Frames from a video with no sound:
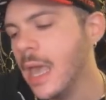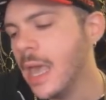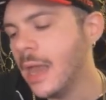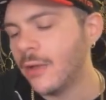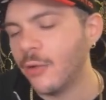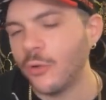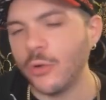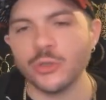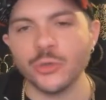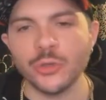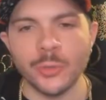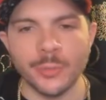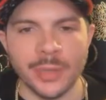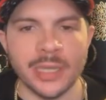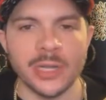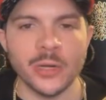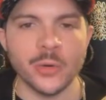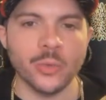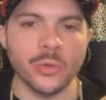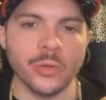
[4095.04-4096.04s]
And of course, during a
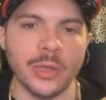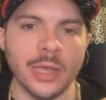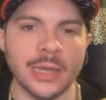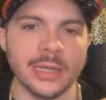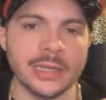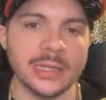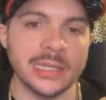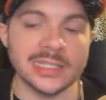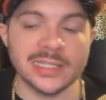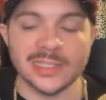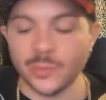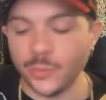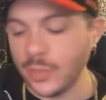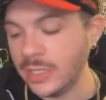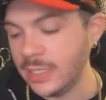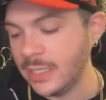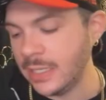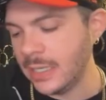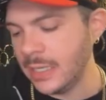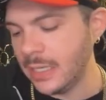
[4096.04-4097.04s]
beta, we'll edit things as
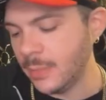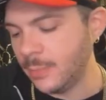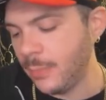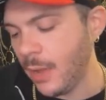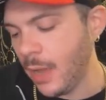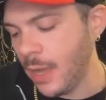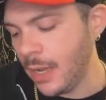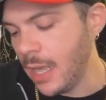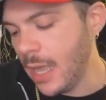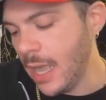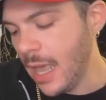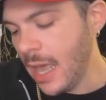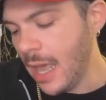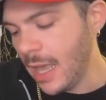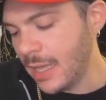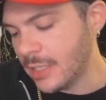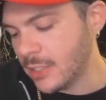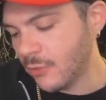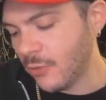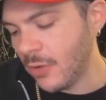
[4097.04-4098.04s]
we need. But
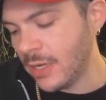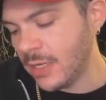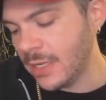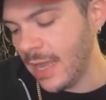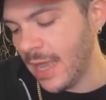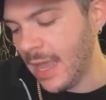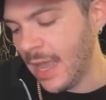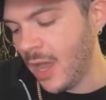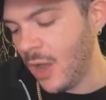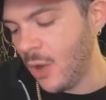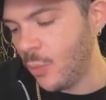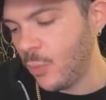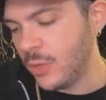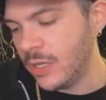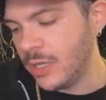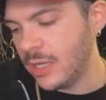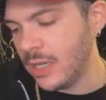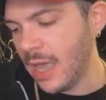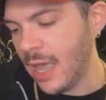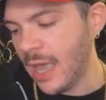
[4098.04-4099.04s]
as of right now,
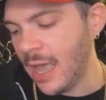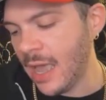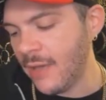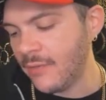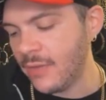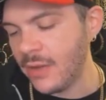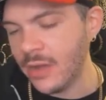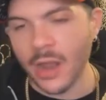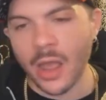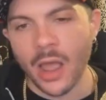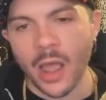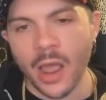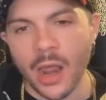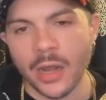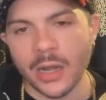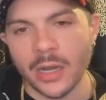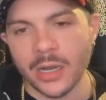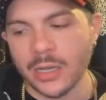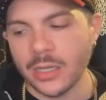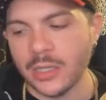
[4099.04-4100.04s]
we have
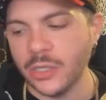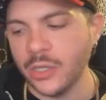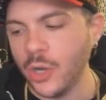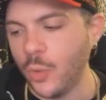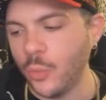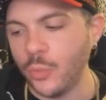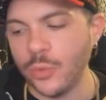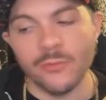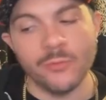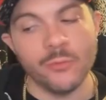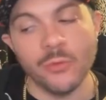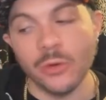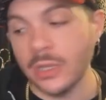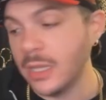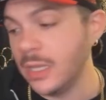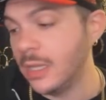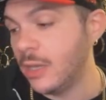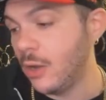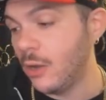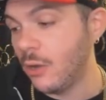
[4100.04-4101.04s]
not, we
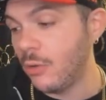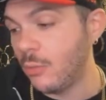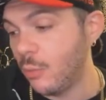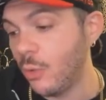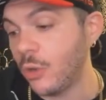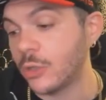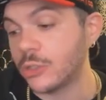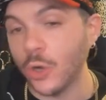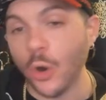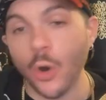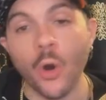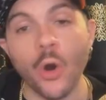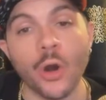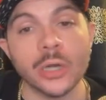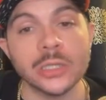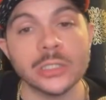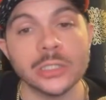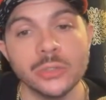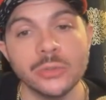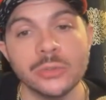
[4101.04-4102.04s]
really worked
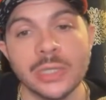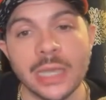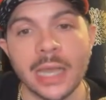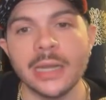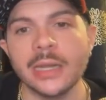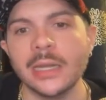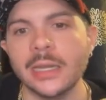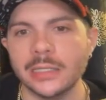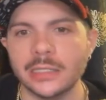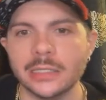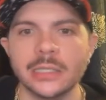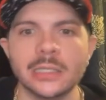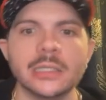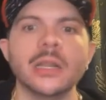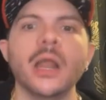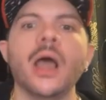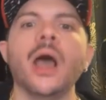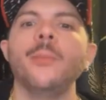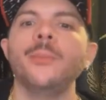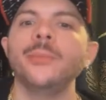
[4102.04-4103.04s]
hard to get it to
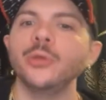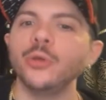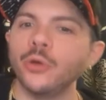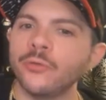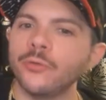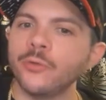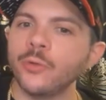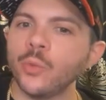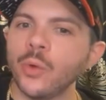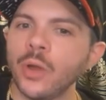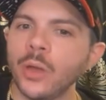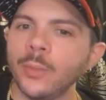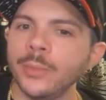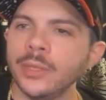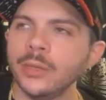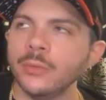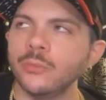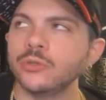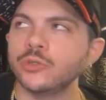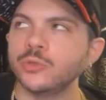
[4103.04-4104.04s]
not be
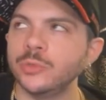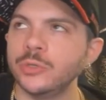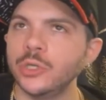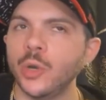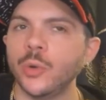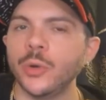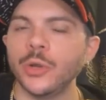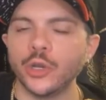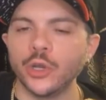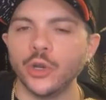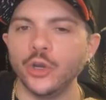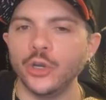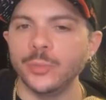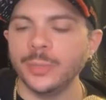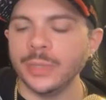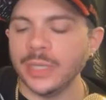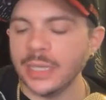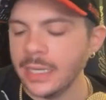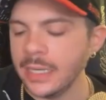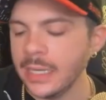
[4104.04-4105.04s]
overwhelming, which we know it
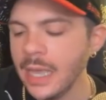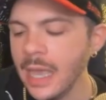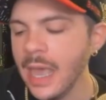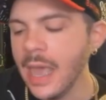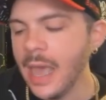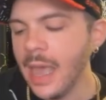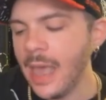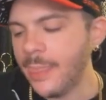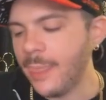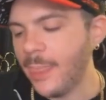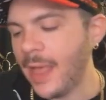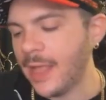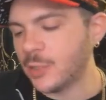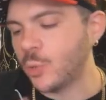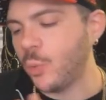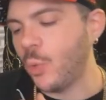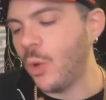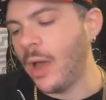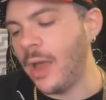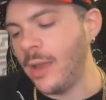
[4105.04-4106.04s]
could be. And
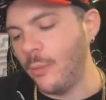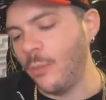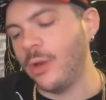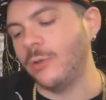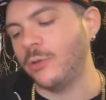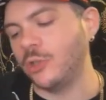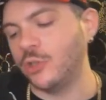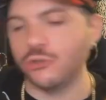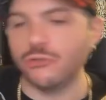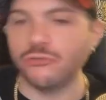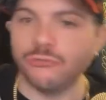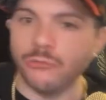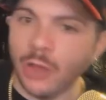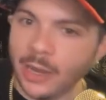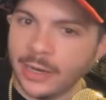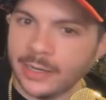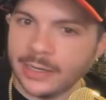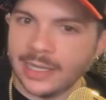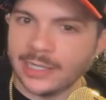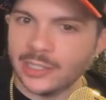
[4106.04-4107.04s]
that's why what I was
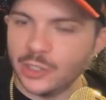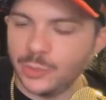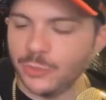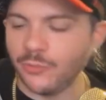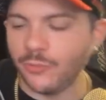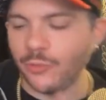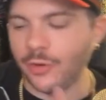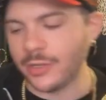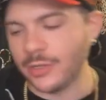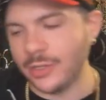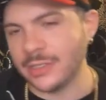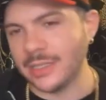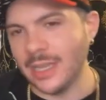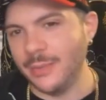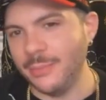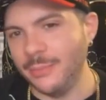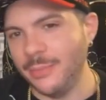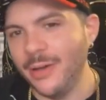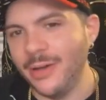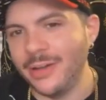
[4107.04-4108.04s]
trying to get to before I clicked
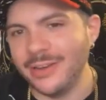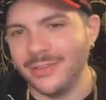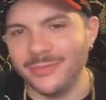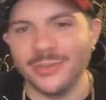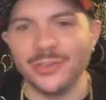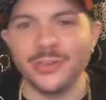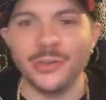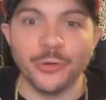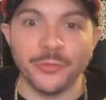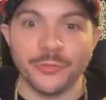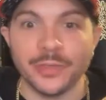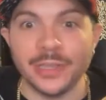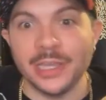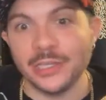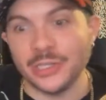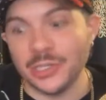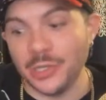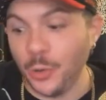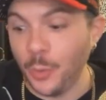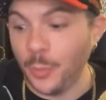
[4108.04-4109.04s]
that button, the
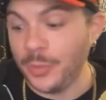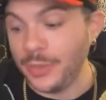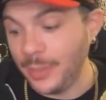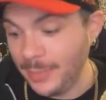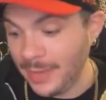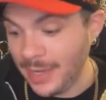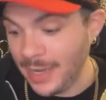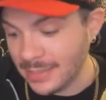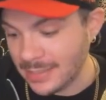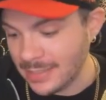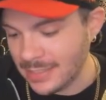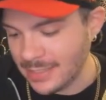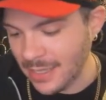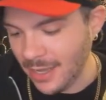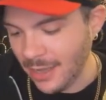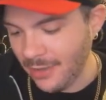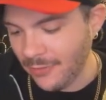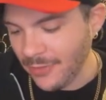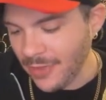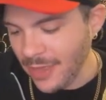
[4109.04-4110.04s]
notification to open the band
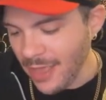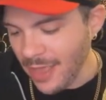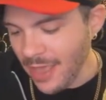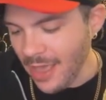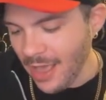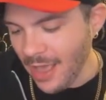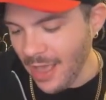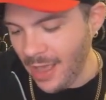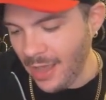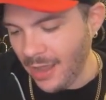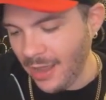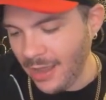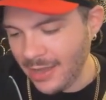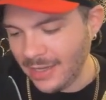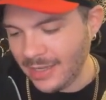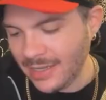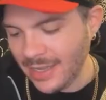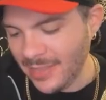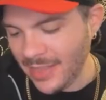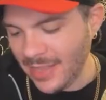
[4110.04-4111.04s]
stuff.
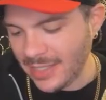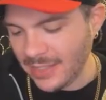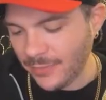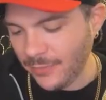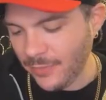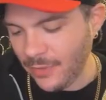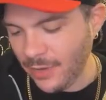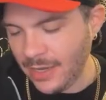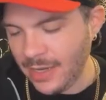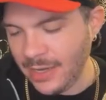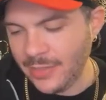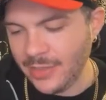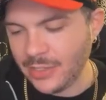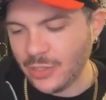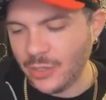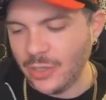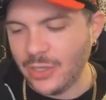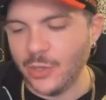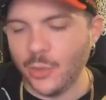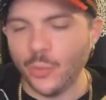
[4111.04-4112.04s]
And again, that's fun.
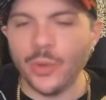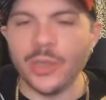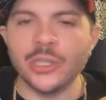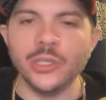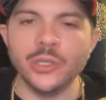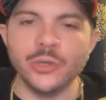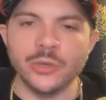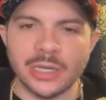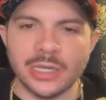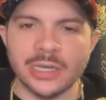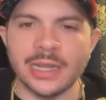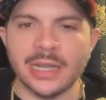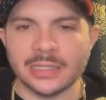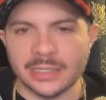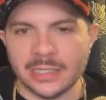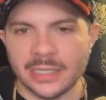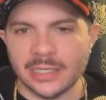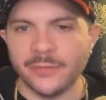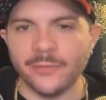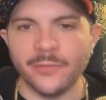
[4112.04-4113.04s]
And the way you
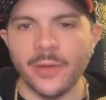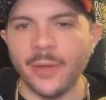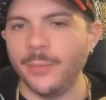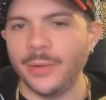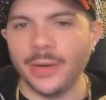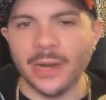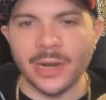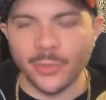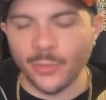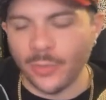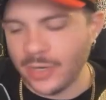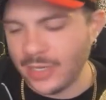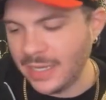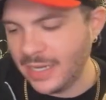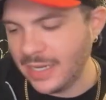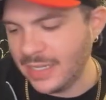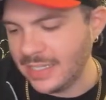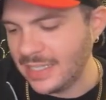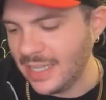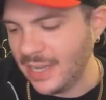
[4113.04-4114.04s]
connect it is fun, but I don't want to
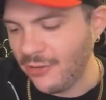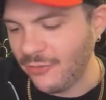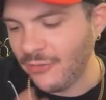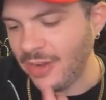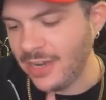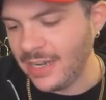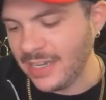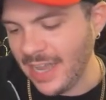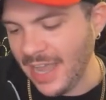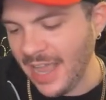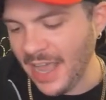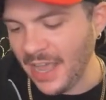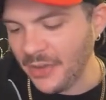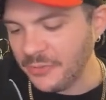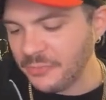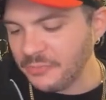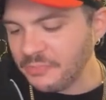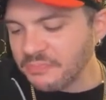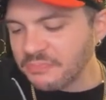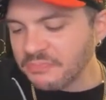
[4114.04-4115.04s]
get into that right
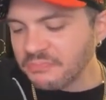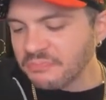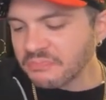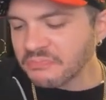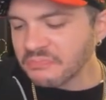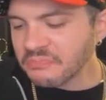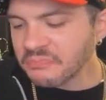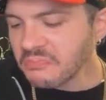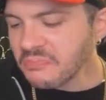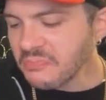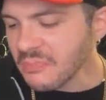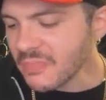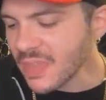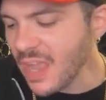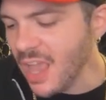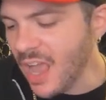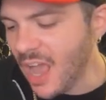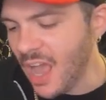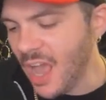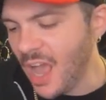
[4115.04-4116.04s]
now.
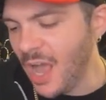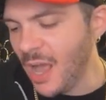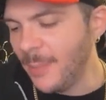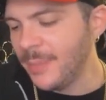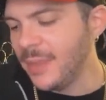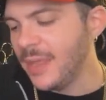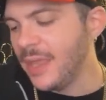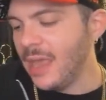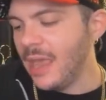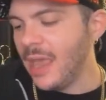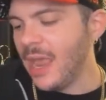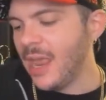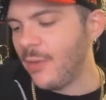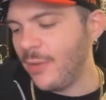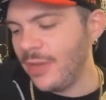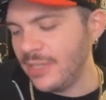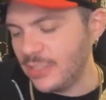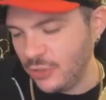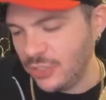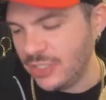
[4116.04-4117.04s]
Um,
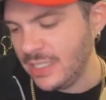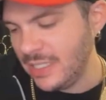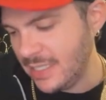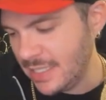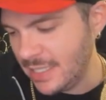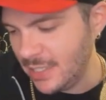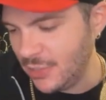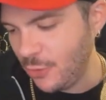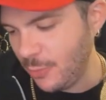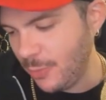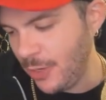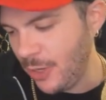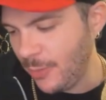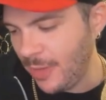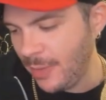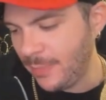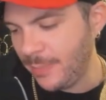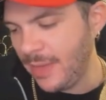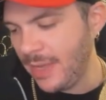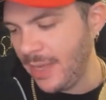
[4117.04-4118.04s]
anyways, you see sync your
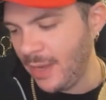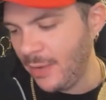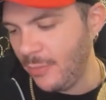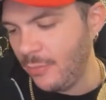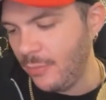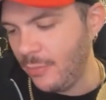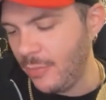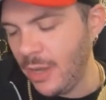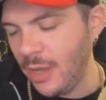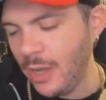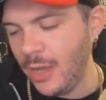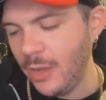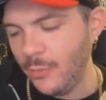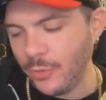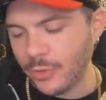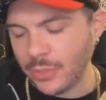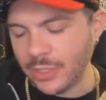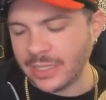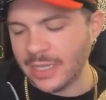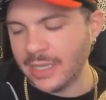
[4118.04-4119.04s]
bareback band.
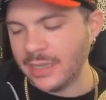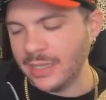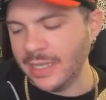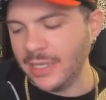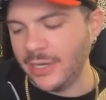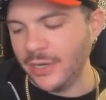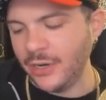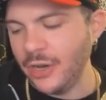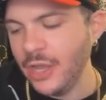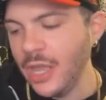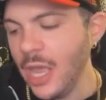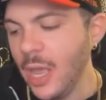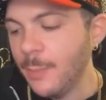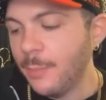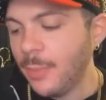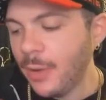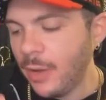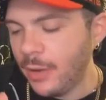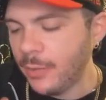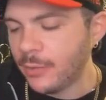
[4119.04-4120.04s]
We'll click that later,
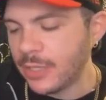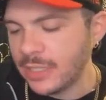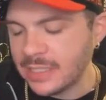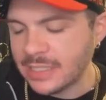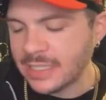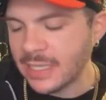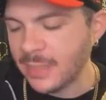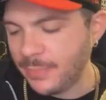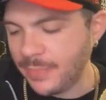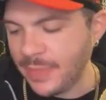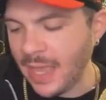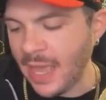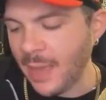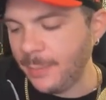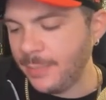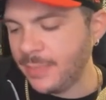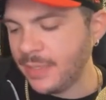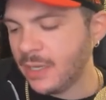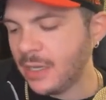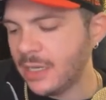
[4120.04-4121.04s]
but I'm going to skip
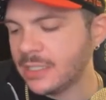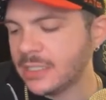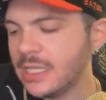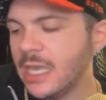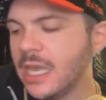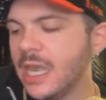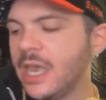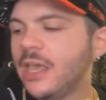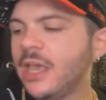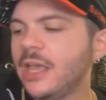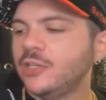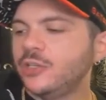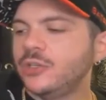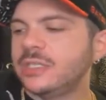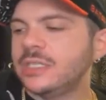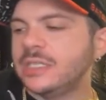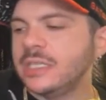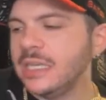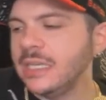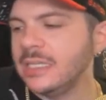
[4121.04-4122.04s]
that because as you
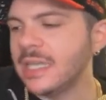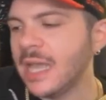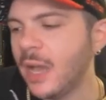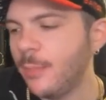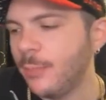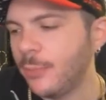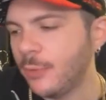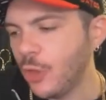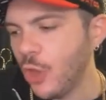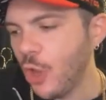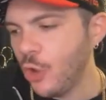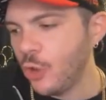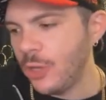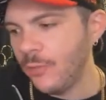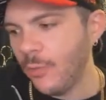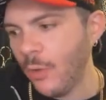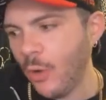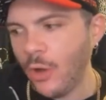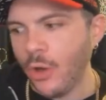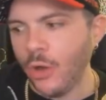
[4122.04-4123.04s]
see down below, you
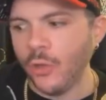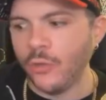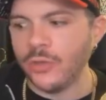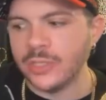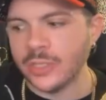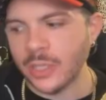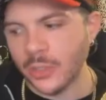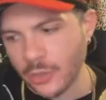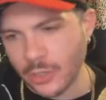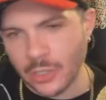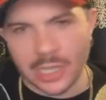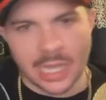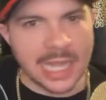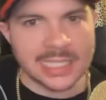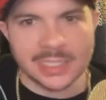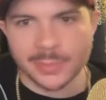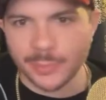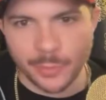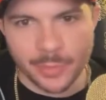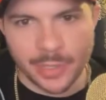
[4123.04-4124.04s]
have all these other
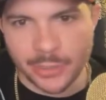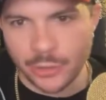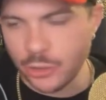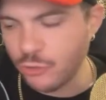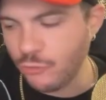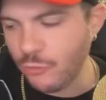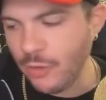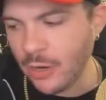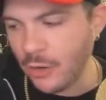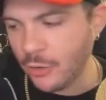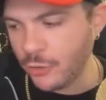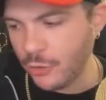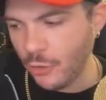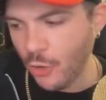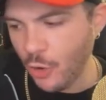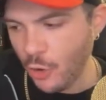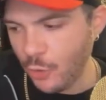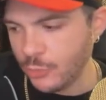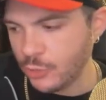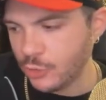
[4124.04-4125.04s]
collapsible menus right on your
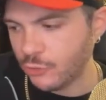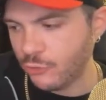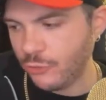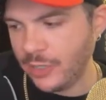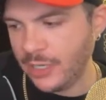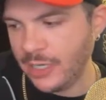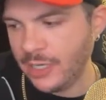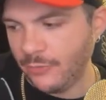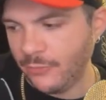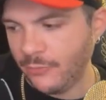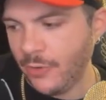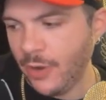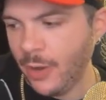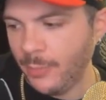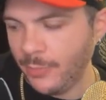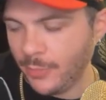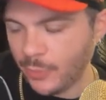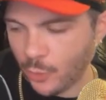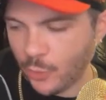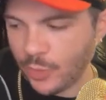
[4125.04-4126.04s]
home screen
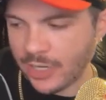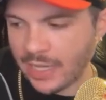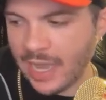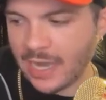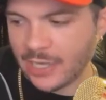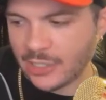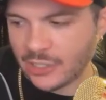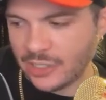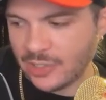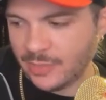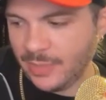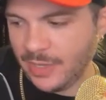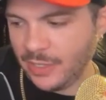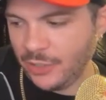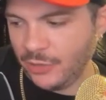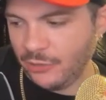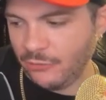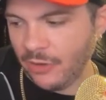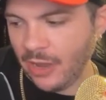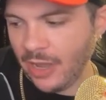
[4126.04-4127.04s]
from the quick actions
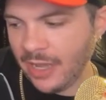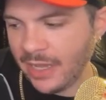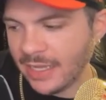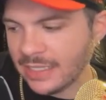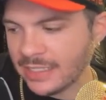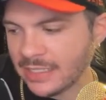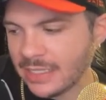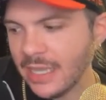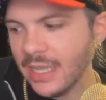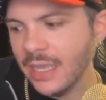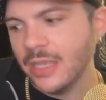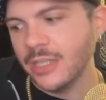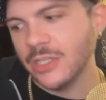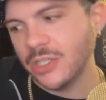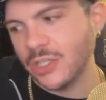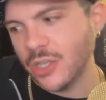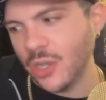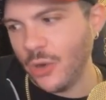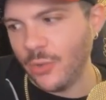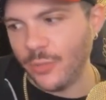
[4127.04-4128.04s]
menu, right?
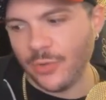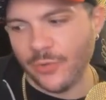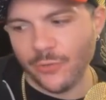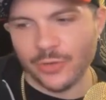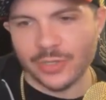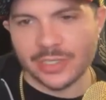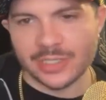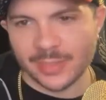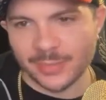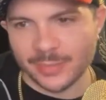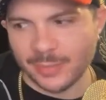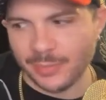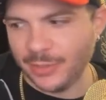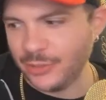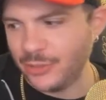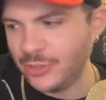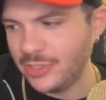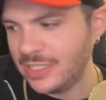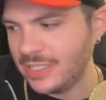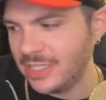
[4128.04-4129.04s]
So, and we've already skipped a
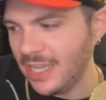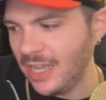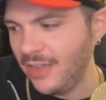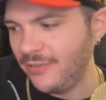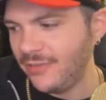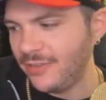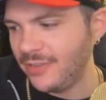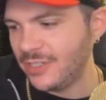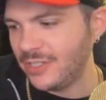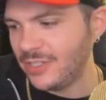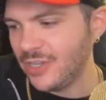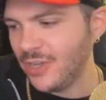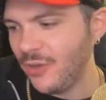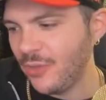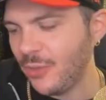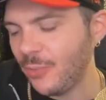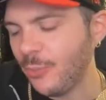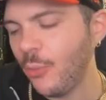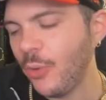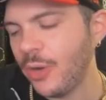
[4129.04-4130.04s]
bunch of stuff.
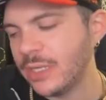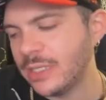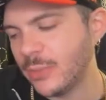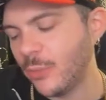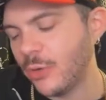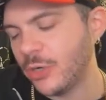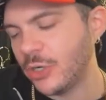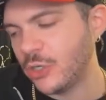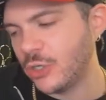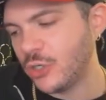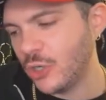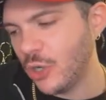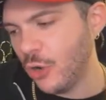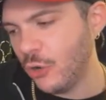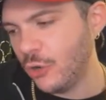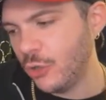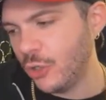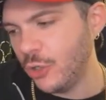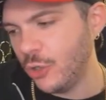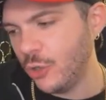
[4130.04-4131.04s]
So the points I wanted to
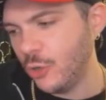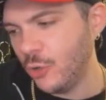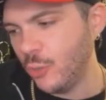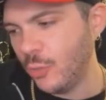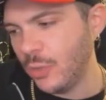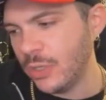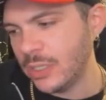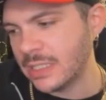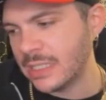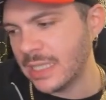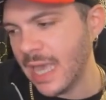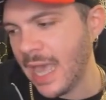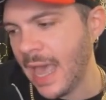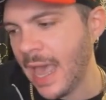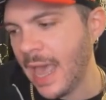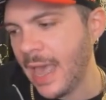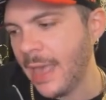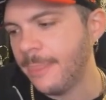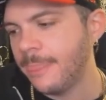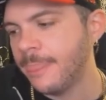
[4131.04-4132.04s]
show you was
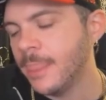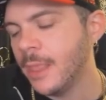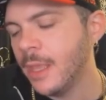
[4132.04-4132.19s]
that